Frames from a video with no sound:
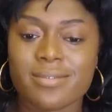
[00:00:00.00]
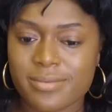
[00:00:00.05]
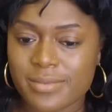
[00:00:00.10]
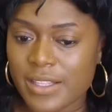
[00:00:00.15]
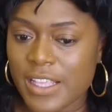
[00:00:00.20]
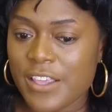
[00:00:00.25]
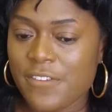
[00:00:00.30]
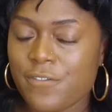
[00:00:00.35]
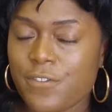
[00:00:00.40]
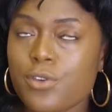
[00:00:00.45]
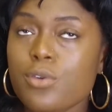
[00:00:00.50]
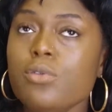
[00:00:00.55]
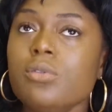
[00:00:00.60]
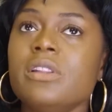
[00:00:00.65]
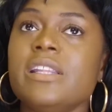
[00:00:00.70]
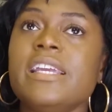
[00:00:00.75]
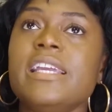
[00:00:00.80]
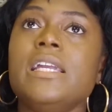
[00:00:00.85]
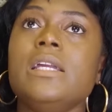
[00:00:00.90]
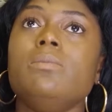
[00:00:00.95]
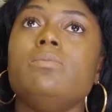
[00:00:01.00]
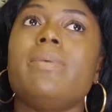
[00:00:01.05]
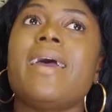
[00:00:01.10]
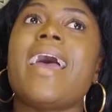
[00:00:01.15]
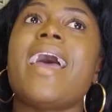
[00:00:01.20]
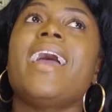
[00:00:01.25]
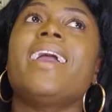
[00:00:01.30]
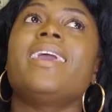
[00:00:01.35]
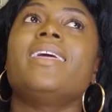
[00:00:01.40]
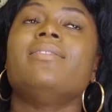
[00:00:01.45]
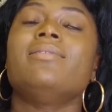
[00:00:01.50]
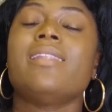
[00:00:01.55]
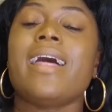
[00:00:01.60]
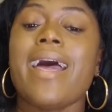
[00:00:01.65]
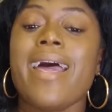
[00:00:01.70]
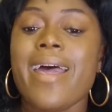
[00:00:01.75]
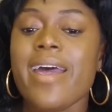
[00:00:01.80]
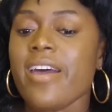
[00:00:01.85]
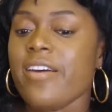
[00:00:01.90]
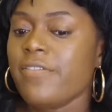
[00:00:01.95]
if you lean back and
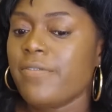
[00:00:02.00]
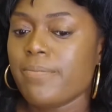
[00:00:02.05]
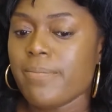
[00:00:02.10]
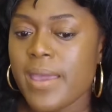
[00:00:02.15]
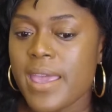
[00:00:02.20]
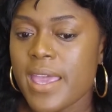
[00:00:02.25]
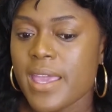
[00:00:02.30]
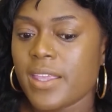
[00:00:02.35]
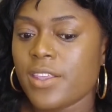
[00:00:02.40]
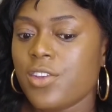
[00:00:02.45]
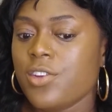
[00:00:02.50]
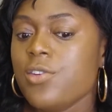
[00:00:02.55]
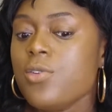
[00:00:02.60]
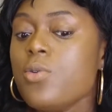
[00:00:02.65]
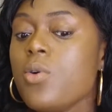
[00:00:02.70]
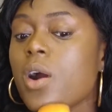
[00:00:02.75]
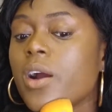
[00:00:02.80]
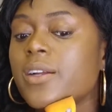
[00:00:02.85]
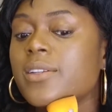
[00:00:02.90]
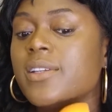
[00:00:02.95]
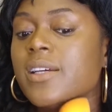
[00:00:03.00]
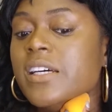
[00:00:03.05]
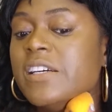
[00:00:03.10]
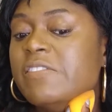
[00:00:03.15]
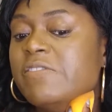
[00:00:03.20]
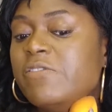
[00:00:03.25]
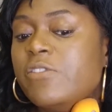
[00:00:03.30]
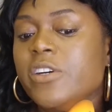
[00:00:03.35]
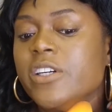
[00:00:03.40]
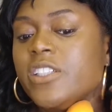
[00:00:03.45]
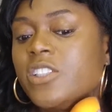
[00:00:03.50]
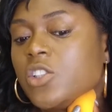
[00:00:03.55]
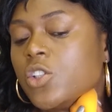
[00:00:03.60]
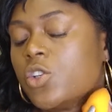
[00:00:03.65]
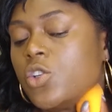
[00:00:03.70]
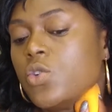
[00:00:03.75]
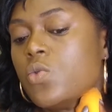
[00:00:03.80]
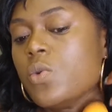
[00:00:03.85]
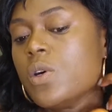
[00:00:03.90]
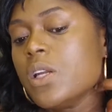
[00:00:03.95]
laugh, man, you are done for. So
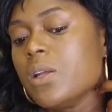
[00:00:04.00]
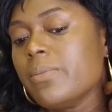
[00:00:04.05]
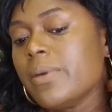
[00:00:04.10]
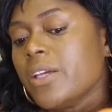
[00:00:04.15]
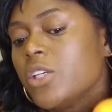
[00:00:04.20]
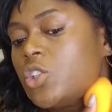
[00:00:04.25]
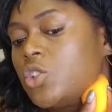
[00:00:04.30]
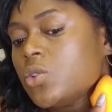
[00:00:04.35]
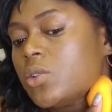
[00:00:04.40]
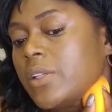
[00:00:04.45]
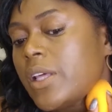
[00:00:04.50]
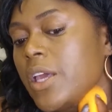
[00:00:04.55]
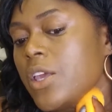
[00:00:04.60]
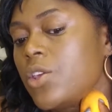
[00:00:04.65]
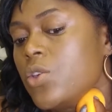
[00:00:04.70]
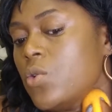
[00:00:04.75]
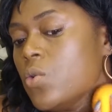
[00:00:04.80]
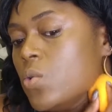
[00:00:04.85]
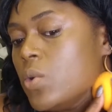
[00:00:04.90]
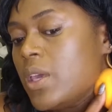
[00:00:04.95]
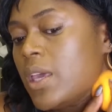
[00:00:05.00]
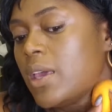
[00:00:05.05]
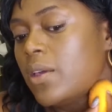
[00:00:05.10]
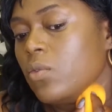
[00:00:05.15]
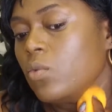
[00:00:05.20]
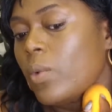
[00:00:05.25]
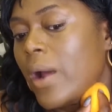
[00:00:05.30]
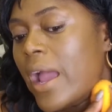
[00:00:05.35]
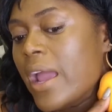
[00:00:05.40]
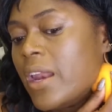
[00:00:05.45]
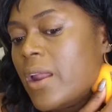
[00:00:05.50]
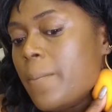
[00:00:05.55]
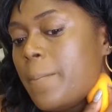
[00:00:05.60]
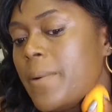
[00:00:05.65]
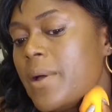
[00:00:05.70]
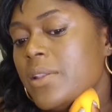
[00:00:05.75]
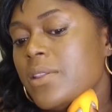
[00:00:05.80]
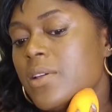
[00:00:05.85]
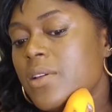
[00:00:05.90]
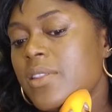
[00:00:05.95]
you want to make sure that you get right up
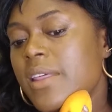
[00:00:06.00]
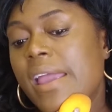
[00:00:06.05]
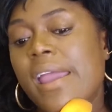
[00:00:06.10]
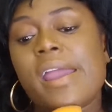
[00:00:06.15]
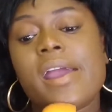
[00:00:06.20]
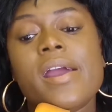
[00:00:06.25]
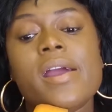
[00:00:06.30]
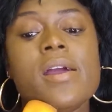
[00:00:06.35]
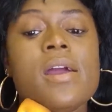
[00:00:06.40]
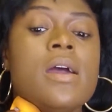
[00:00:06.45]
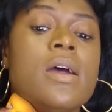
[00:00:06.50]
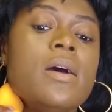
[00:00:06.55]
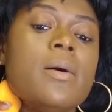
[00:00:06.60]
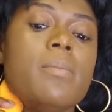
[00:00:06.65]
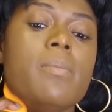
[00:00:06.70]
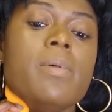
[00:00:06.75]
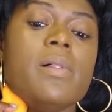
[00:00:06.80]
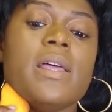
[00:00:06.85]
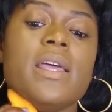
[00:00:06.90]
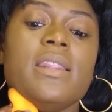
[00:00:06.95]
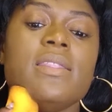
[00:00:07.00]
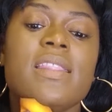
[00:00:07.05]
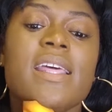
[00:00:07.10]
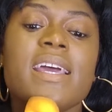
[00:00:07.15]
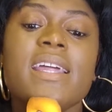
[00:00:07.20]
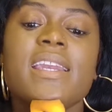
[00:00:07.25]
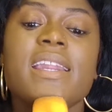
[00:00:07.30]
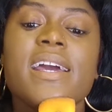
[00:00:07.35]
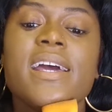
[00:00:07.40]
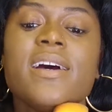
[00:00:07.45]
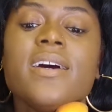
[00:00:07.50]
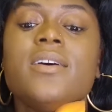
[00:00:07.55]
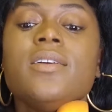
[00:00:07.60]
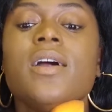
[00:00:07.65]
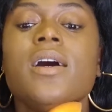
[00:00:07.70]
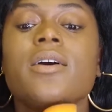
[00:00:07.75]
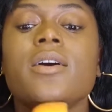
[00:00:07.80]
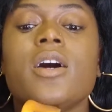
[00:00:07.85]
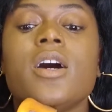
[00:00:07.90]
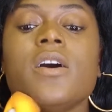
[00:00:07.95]
under there, blend that down.
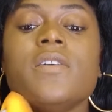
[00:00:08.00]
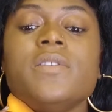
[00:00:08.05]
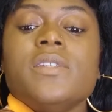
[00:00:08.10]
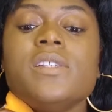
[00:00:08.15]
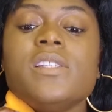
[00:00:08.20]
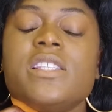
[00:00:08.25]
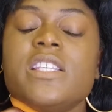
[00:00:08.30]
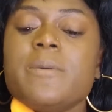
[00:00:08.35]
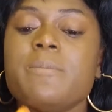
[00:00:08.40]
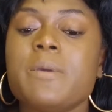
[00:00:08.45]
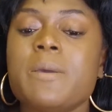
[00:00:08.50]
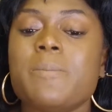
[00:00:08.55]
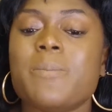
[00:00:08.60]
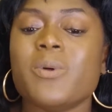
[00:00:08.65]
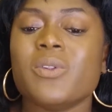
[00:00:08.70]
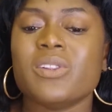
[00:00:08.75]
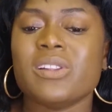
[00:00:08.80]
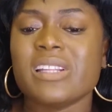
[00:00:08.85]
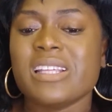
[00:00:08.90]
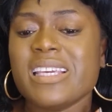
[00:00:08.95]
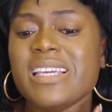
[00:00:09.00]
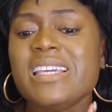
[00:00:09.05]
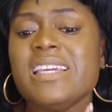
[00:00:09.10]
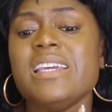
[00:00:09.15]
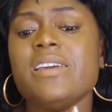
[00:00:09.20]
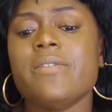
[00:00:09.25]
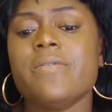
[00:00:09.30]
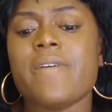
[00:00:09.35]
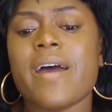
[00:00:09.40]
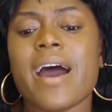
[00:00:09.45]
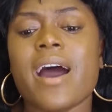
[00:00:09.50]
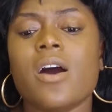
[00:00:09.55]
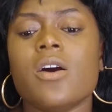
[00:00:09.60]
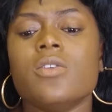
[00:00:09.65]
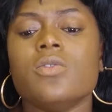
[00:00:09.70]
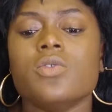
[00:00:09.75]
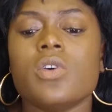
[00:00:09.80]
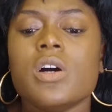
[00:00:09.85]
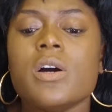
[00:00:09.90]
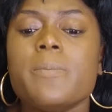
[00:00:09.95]
I often see people leave
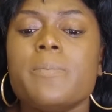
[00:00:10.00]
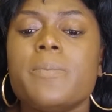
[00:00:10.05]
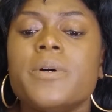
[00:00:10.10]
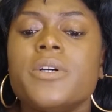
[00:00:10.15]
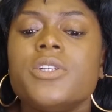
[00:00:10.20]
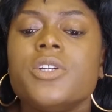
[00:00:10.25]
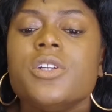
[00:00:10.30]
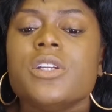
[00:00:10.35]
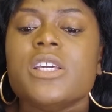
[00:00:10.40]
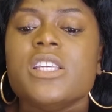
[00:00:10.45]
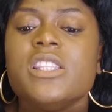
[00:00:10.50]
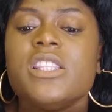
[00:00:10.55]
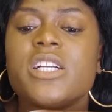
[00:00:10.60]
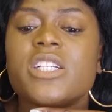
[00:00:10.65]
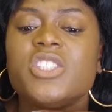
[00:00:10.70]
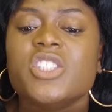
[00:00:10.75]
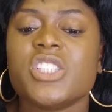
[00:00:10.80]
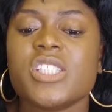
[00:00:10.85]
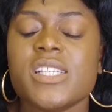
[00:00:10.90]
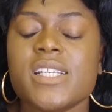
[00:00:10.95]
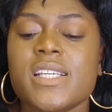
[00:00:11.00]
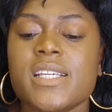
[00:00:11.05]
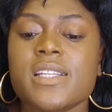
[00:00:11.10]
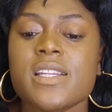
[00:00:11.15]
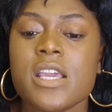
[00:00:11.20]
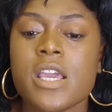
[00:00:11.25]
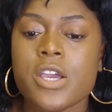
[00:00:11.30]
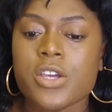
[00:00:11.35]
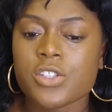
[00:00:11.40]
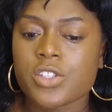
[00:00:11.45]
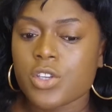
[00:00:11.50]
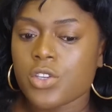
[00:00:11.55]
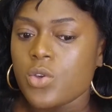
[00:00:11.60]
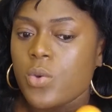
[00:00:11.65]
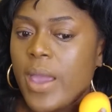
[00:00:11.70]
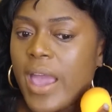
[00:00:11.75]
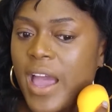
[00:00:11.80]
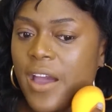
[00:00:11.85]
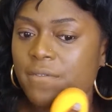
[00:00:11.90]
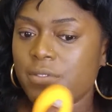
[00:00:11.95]
out up underneath their chin, so
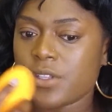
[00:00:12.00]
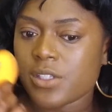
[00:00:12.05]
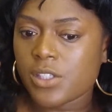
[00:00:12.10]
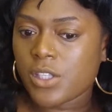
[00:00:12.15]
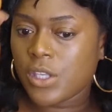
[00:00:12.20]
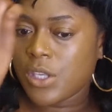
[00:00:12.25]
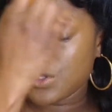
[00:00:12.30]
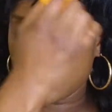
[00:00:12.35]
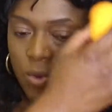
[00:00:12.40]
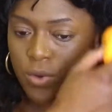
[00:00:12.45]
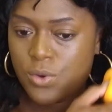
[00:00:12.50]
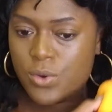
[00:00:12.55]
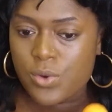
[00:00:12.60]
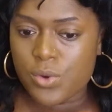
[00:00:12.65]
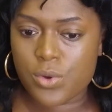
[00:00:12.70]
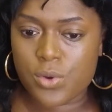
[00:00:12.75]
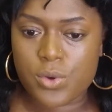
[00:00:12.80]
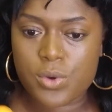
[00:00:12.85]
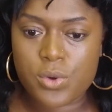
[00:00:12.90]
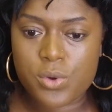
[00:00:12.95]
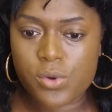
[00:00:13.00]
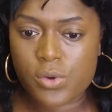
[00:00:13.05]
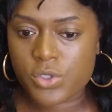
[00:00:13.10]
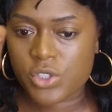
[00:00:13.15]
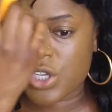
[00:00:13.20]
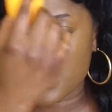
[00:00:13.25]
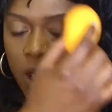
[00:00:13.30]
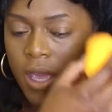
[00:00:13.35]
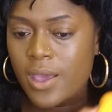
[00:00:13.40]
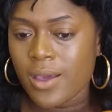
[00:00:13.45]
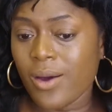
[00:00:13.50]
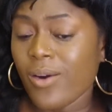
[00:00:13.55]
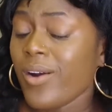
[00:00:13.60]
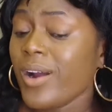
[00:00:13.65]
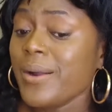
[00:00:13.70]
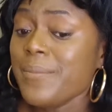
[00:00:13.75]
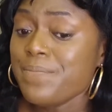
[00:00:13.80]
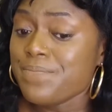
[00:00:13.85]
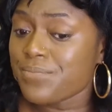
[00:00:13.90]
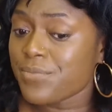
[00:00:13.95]
you have this huge
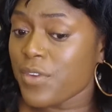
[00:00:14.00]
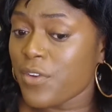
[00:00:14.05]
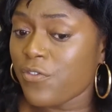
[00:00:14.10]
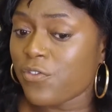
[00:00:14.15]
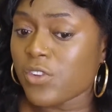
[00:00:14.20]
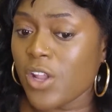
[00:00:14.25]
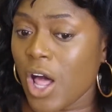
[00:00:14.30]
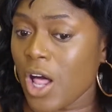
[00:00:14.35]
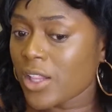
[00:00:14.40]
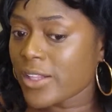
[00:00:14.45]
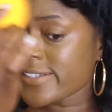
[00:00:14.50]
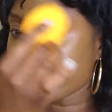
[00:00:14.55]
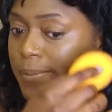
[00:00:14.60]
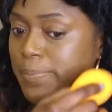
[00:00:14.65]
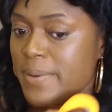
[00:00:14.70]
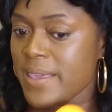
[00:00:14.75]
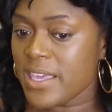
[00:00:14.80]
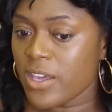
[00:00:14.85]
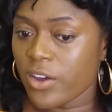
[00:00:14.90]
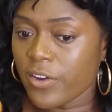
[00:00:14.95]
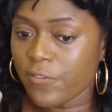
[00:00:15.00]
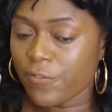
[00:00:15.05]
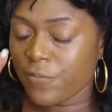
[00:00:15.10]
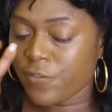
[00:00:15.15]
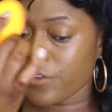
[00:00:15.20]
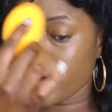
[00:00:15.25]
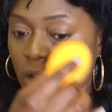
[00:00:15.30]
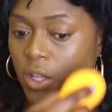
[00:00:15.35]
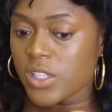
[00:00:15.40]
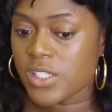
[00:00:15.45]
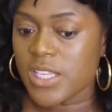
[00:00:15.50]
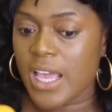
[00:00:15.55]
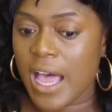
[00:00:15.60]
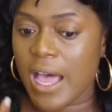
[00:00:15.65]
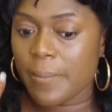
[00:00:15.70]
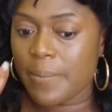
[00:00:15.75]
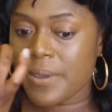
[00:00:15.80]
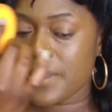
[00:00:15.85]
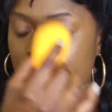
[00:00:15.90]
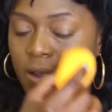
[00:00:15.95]
or flawless beat on
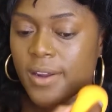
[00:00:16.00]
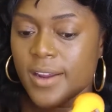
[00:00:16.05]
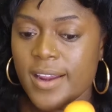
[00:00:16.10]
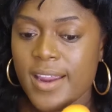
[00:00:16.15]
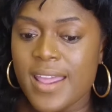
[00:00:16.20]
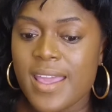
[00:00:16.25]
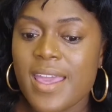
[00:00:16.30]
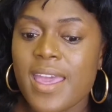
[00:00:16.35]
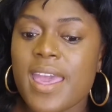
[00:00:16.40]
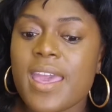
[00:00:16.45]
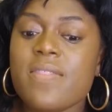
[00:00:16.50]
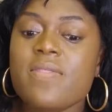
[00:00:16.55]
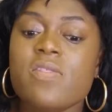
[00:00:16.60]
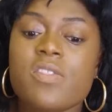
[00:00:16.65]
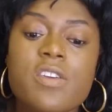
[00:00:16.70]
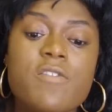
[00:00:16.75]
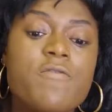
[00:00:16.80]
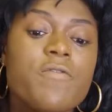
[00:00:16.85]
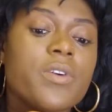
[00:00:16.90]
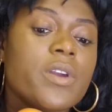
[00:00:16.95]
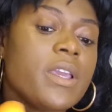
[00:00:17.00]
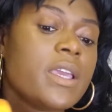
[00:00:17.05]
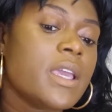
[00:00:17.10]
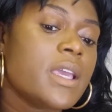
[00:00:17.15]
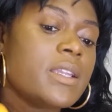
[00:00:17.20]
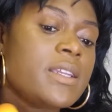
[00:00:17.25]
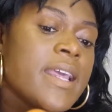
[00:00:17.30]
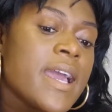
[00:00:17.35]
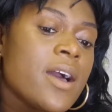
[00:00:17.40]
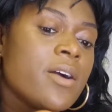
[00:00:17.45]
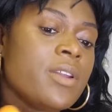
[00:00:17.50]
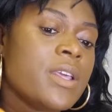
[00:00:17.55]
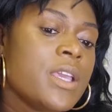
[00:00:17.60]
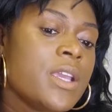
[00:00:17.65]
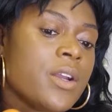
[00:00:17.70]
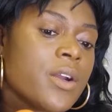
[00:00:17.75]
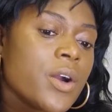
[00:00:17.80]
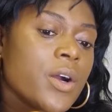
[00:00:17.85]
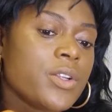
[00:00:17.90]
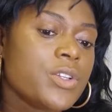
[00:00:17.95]
top here, and then forget down
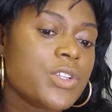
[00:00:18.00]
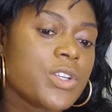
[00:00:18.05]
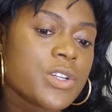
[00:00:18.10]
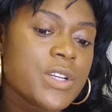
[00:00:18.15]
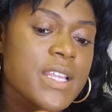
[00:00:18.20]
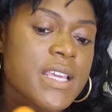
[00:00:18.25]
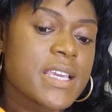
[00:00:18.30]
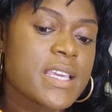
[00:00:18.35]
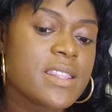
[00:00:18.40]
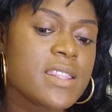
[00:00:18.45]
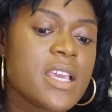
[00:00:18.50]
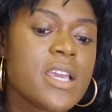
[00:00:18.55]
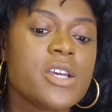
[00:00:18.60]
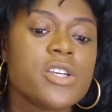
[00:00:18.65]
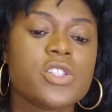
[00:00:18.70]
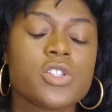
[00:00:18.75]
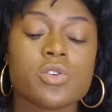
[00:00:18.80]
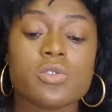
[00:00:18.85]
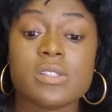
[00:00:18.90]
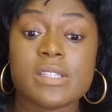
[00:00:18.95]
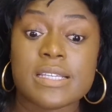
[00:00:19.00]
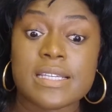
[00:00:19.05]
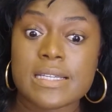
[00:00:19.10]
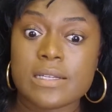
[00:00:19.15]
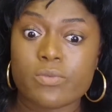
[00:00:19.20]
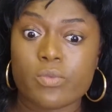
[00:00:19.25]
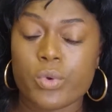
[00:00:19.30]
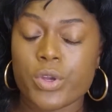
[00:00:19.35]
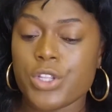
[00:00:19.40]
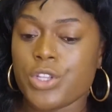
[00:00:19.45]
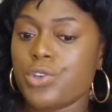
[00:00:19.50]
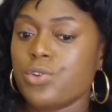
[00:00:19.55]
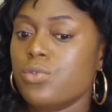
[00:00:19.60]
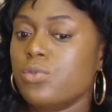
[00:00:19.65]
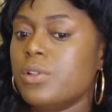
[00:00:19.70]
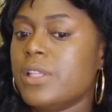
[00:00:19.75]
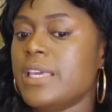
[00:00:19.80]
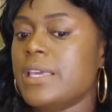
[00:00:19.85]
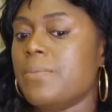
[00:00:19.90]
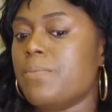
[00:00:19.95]
here underneath. So then when you
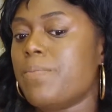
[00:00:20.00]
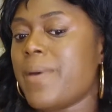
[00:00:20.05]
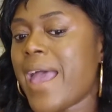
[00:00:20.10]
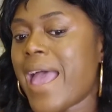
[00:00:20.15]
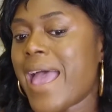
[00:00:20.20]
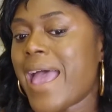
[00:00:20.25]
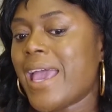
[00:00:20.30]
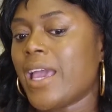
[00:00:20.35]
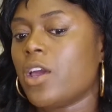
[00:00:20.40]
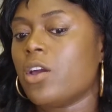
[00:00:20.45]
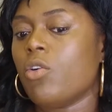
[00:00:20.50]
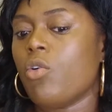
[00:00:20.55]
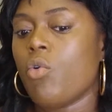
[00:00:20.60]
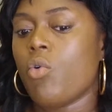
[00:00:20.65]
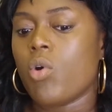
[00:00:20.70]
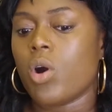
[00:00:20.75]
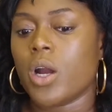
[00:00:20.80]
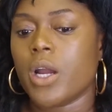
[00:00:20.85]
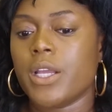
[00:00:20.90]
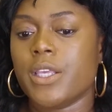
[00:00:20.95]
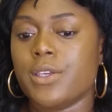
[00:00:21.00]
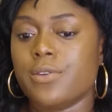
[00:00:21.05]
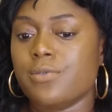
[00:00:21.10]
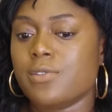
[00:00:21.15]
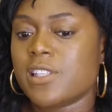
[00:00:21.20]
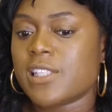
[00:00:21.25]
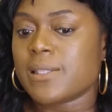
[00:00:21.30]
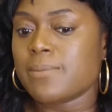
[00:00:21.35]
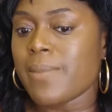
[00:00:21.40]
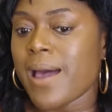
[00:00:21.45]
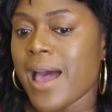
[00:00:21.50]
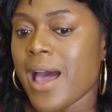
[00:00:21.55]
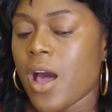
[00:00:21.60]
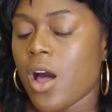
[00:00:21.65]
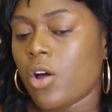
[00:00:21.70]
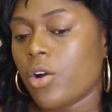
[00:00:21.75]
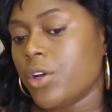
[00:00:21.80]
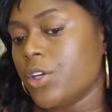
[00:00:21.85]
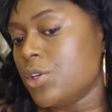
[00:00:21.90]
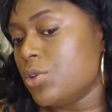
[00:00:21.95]
lean back or you
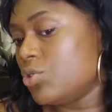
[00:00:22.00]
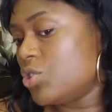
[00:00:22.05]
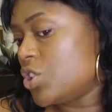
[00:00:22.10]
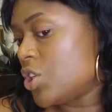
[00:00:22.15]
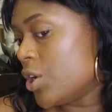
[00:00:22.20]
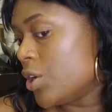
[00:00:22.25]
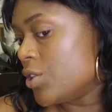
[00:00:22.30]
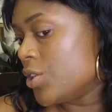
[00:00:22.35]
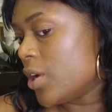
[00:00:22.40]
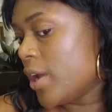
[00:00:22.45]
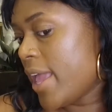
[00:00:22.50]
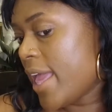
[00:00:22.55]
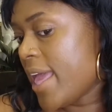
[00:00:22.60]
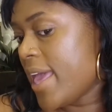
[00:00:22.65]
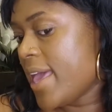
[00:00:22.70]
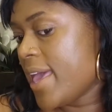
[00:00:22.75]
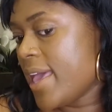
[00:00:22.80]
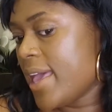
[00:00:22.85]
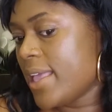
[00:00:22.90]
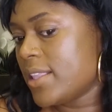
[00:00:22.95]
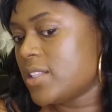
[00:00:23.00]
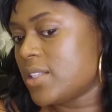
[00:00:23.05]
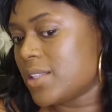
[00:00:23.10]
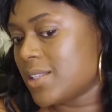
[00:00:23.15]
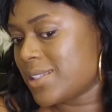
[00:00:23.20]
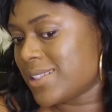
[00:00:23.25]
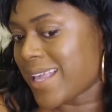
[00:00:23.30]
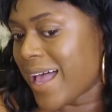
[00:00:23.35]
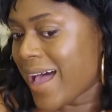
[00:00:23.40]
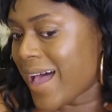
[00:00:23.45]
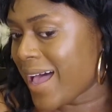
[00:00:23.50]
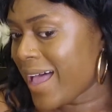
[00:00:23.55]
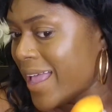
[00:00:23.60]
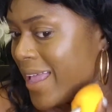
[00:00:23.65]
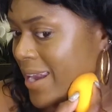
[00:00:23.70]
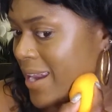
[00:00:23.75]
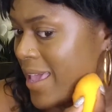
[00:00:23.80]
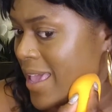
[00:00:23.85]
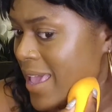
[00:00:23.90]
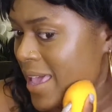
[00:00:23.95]
smile or you turn your head to the side,